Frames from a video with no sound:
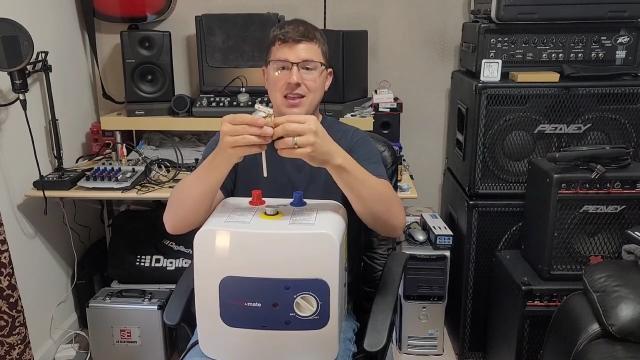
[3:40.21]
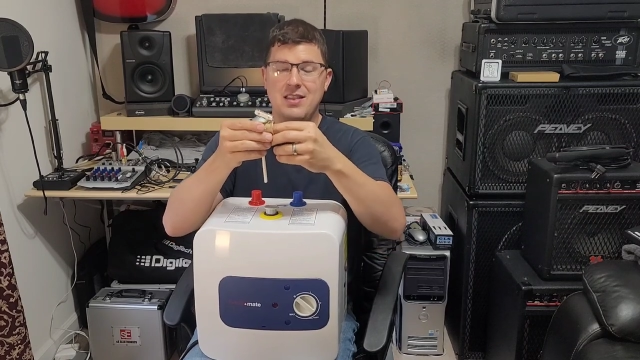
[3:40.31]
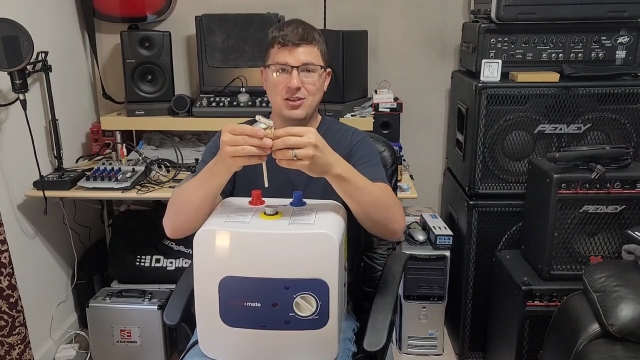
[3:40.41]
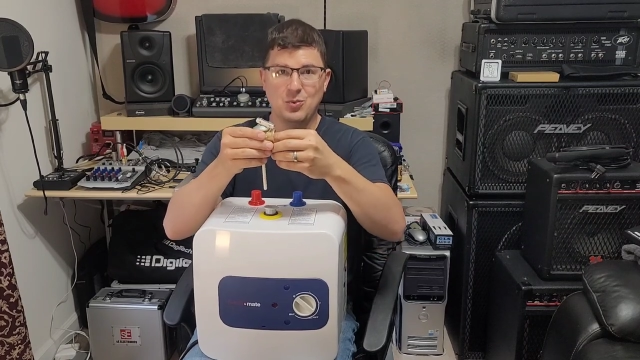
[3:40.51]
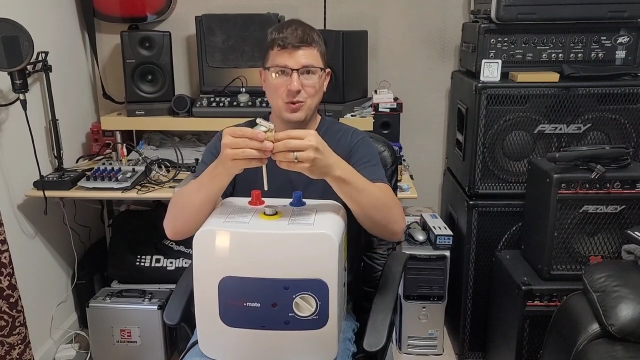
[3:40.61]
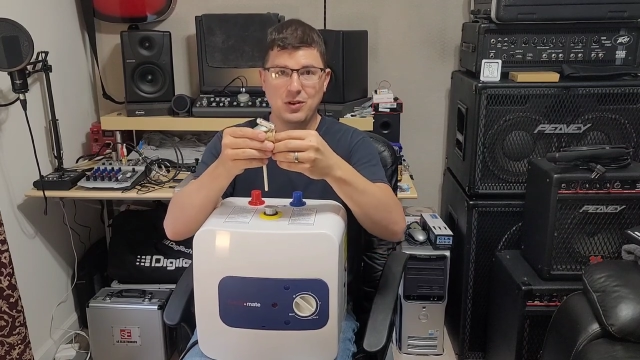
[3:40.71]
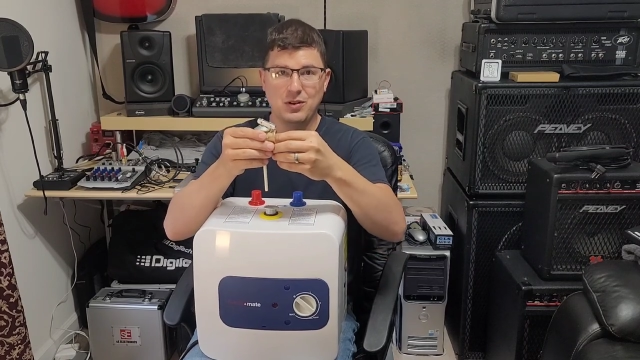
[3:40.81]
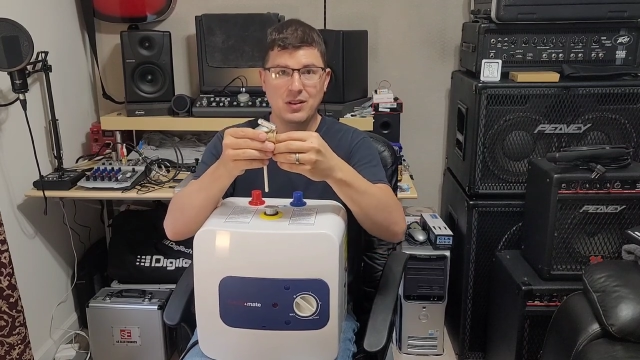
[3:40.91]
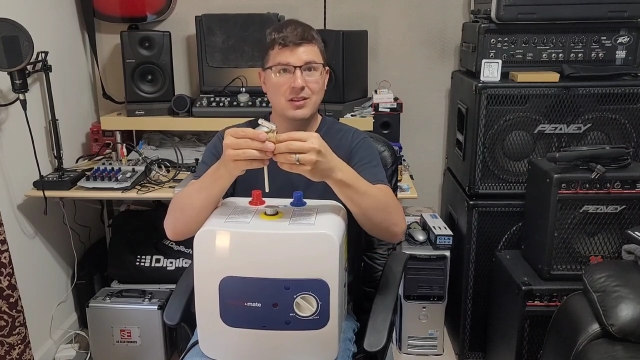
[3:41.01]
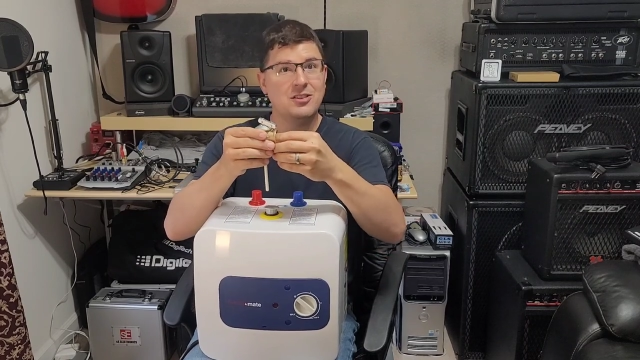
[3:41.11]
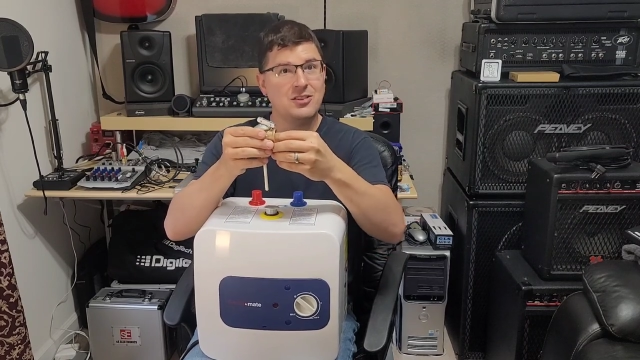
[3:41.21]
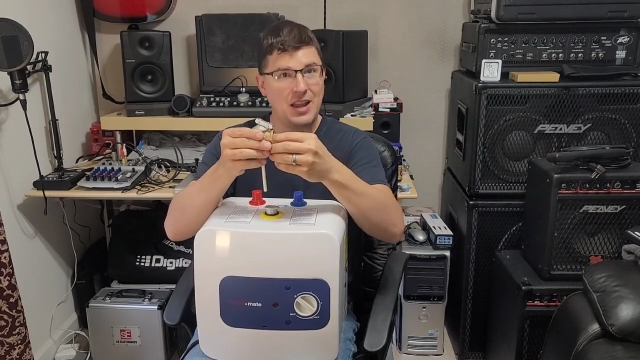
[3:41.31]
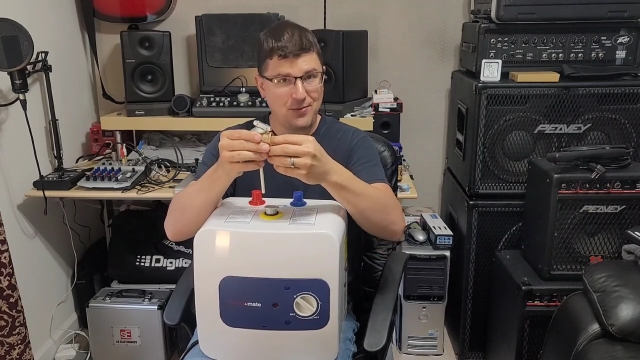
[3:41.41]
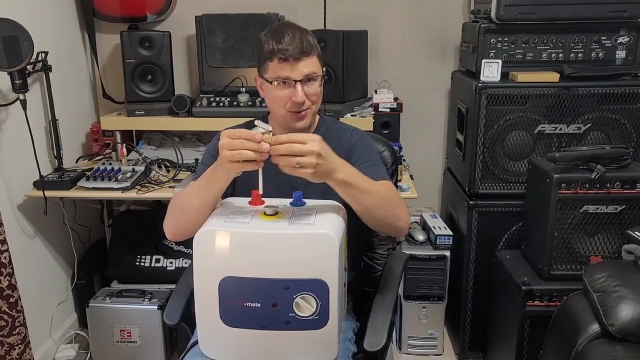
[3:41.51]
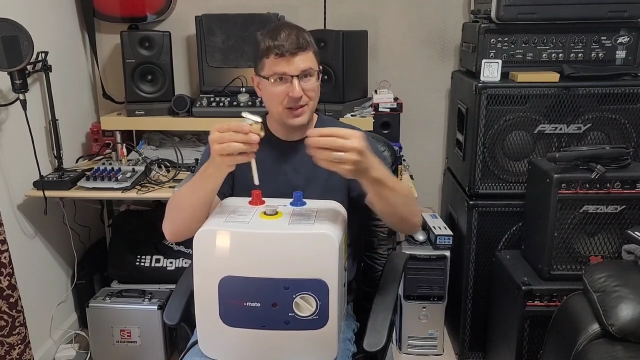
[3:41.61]
this will
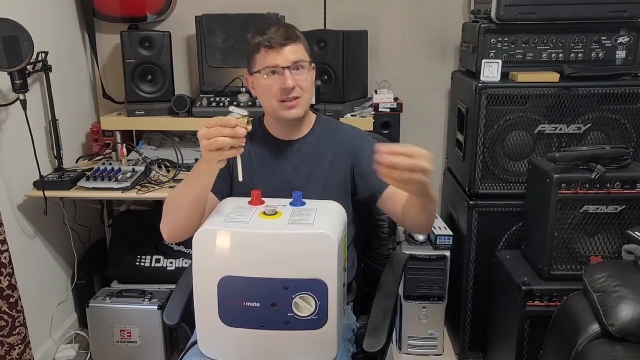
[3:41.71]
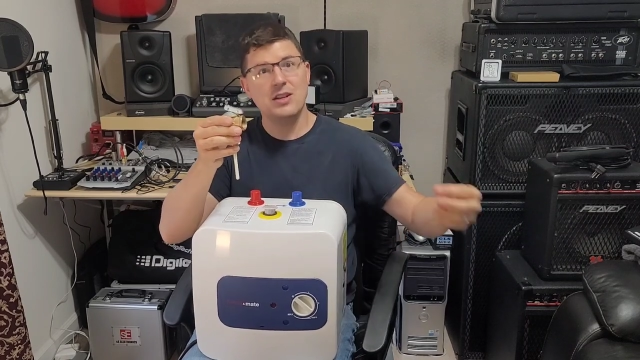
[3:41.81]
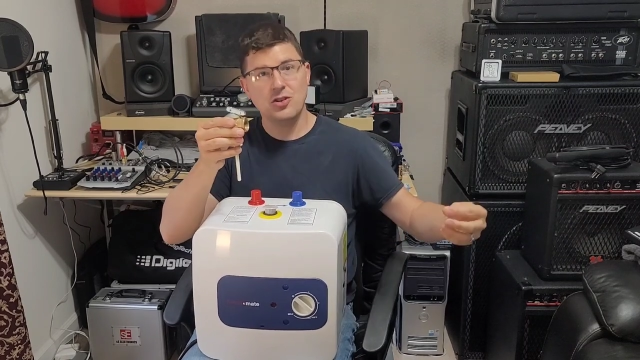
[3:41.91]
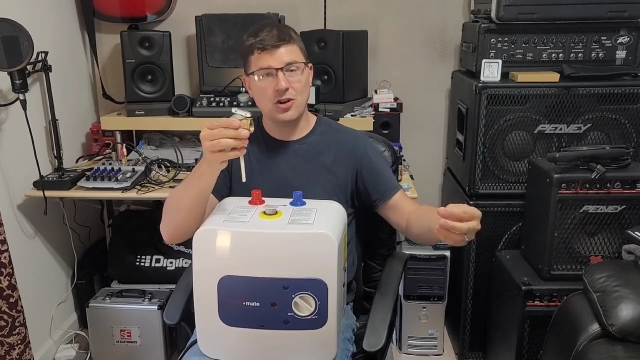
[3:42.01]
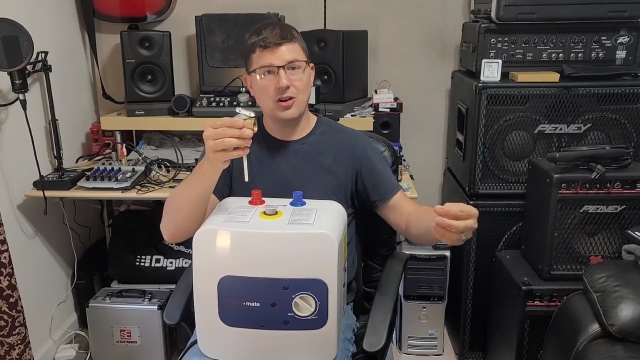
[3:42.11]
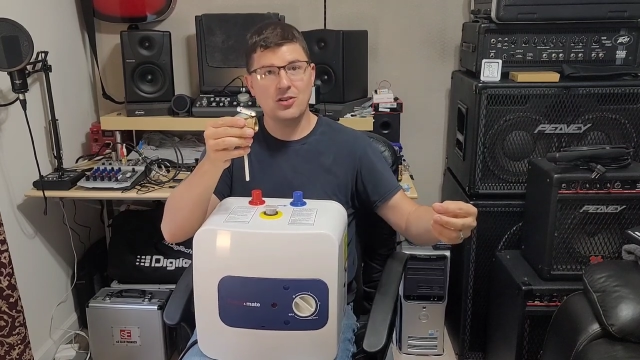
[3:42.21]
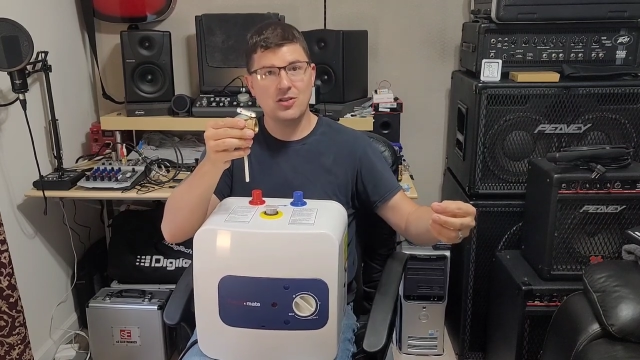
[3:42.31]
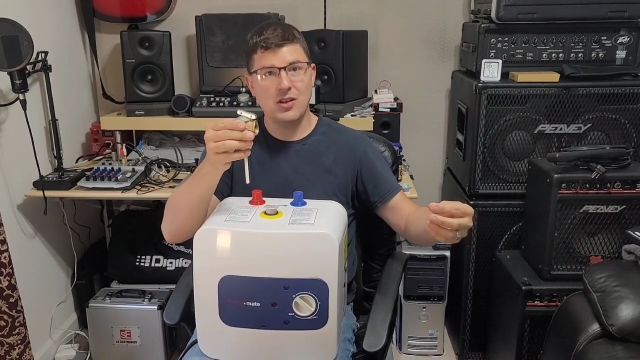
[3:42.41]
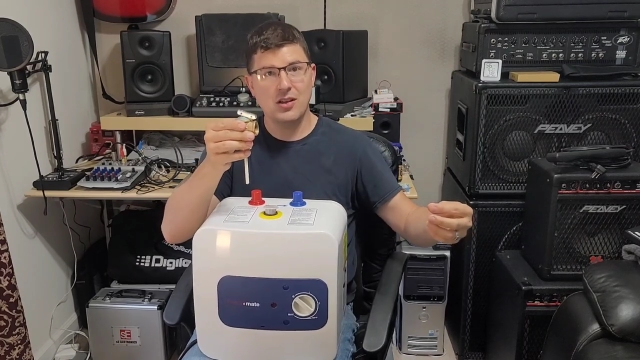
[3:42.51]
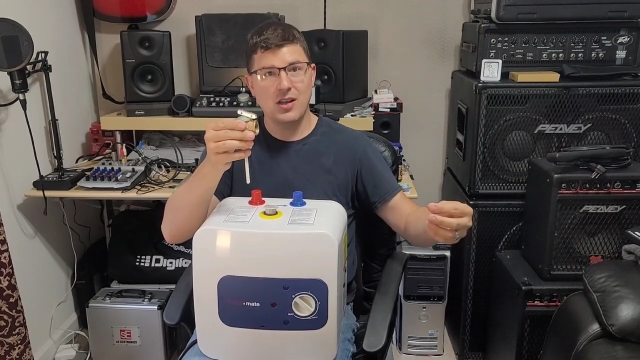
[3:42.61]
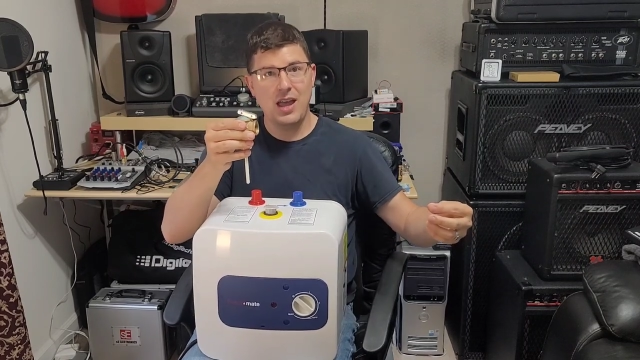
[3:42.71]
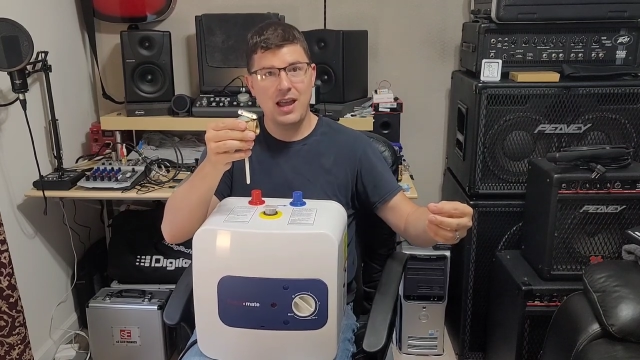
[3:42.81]
safely discharge the